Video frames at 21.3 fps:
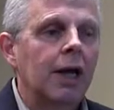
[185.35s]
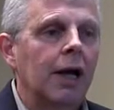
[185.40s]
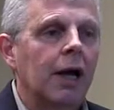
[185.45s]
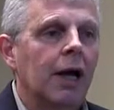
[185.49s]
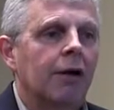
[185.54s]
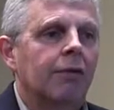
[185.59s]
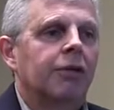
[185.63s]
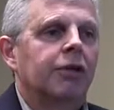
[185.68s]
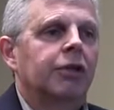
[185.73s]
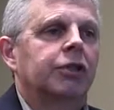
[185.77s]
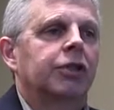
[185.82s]

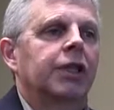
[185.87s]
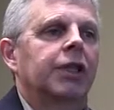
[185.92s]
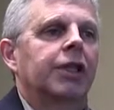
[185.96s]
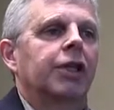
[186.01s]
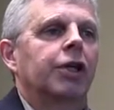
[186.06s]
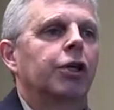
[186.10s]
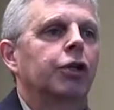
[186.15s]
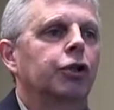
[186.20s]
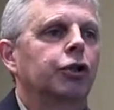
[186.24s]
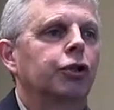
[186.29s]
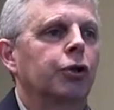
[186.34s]
of, is that
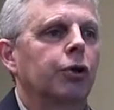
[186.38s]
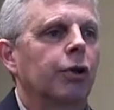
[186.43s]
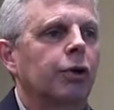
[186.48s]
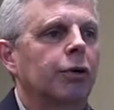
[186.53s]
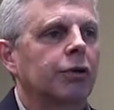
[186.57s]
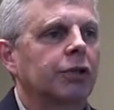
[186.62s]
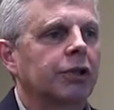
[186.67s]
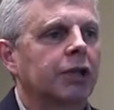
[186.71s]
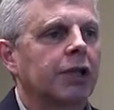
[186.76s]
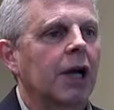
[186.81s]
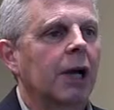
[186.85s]
the
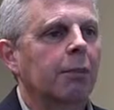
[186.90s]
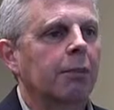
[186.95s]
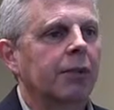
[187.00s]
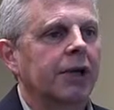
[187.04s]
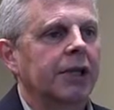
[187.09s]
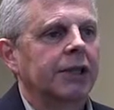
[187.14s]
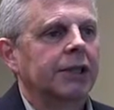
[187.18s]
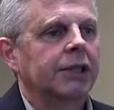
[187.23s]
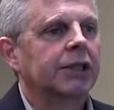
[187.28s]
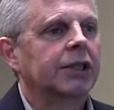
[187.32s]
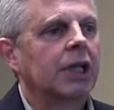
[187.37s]
insurance
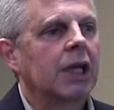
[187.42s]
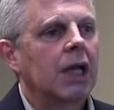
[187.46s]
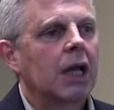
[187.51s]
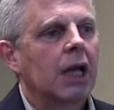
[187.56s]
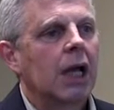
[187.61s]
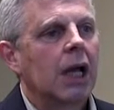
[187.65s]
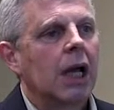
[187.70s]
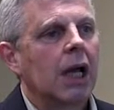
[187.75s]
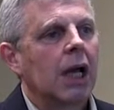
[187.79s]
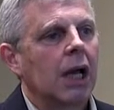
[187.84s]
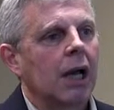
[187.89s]
companies,
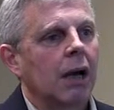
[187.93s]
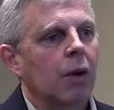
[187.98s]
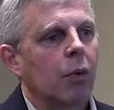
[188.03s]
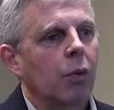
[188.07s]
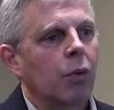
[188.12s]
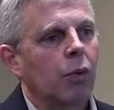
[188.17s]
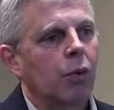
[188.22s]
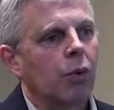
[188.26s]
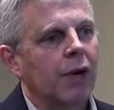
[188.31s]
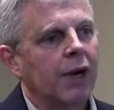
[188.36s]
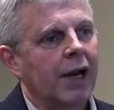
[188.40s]

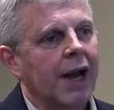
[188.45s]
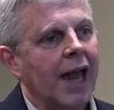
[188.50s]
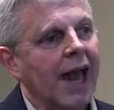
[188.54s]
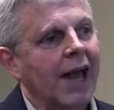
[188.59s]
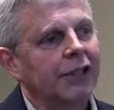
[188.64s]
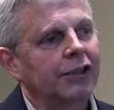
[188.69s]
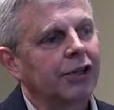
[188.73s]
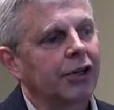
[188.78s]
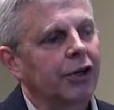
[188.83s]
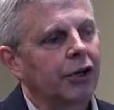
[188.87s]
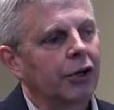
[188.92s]
when an
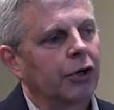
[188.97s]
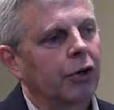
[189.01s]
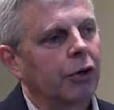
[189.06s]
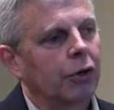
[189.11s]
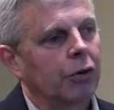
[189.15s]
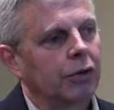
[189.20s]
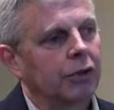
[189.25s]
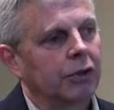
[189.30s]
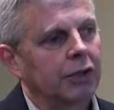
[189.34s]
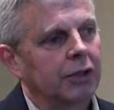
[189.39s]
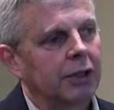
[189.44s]
accident
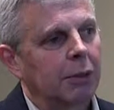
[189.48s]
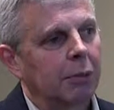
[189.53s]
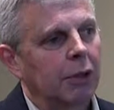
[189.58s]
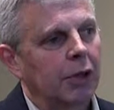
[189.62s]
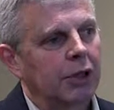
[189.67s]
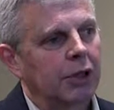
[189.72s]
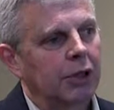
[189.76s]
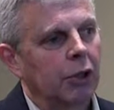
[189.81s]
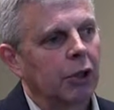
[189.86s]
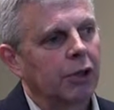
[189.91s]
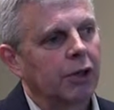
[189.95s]
occurs and
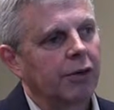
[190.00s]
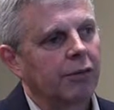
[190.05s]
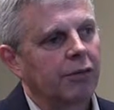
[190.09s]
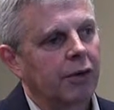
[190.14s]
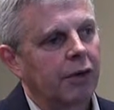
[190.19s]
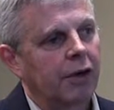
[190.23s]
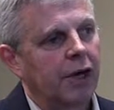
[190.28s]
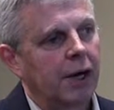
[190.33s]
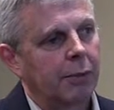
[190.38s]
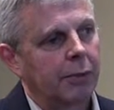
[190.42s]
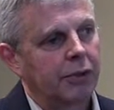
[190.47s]
somebody's looking
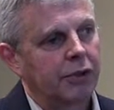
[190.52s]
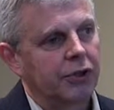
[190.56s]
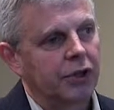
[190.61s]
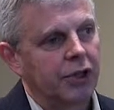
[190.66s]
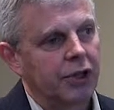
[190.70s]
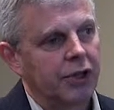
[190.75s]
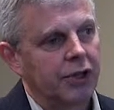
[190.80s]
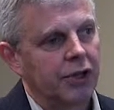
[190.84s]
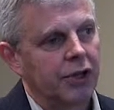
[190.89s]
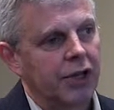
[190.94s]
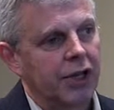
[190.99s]
for
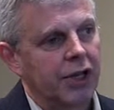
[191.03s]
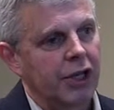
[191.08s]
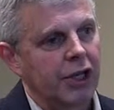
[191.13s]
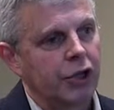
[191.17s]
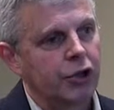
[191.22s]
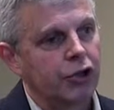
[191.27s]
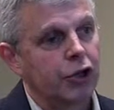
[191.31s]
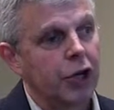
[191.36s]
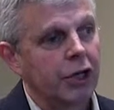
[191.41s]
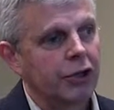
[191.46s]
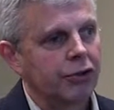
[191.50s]
compensation, the
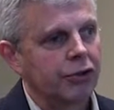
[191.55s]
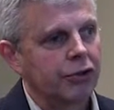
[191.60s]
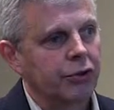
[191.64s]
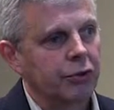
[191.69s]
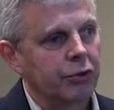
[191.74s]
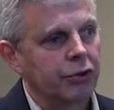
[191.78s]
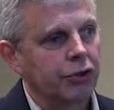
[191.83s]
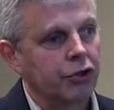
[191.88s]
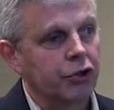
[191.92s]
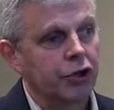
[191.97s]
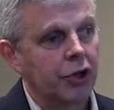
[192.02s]

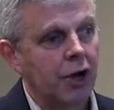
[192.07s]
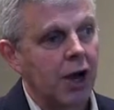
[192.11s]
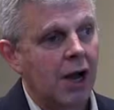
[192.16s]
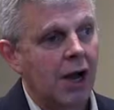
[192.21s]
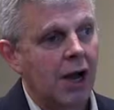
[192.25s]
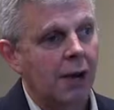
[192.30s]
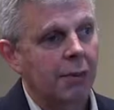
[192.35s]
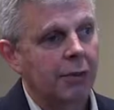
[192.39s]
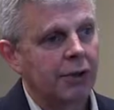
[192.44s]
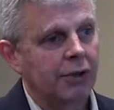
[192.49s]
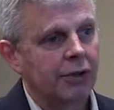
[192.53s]
adjuster's
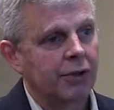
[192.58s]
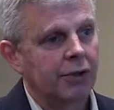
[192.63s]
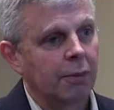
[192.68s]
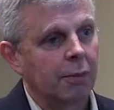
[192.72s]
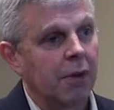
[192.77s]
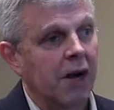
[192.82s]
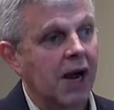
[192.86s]
job is to